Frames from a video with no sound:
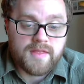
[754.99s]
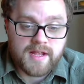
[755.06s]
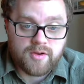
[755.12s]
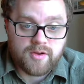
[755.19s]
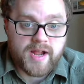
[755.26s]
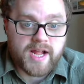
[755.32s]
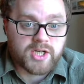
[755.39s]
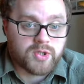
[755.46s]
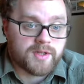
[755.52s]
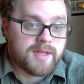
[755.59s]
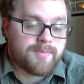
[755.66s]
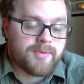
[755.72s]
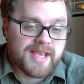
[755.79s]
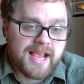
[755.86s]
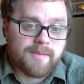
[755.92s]
then gradually
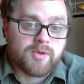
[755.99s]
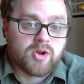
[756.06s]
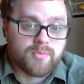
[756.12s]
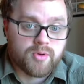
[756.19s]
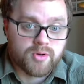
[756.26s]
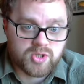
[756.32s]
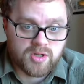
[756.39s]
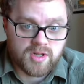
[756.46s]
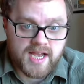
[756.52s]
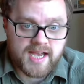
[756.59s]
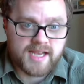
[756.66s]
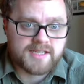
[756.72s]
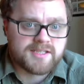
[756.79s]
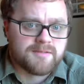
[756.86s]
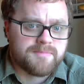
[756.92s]
it became
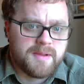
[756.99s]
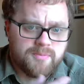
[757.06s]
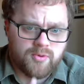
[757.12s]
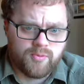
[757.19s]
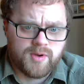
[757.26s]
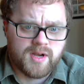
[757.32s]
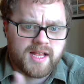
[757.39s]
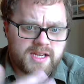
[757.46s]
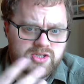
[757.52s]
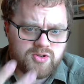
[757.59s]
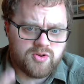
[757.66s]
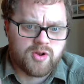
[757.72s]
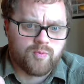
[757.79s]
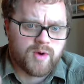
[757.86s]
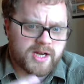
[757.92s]
commercialized and people realized
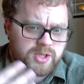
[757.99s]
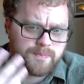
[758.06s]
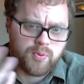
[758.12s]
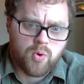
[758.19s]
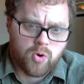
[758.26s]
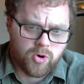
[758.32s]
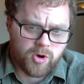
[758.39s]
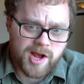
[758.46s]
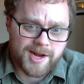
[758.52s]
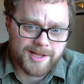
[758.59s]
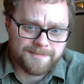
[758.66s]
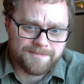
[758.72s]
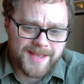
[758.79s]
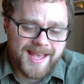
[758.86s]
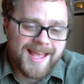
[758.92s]
you could watch porn on
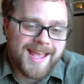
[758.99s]
it,